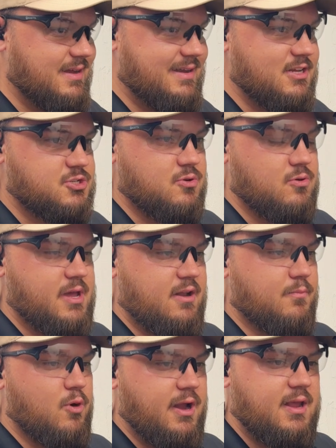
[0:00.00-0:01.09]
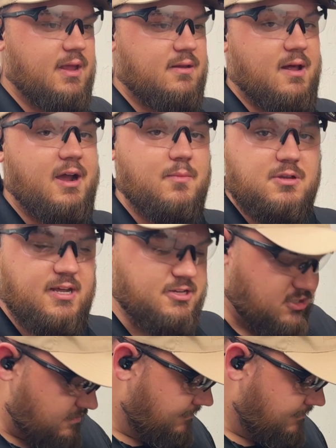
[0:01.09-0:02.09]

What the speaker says: initial kind of break-in documentation,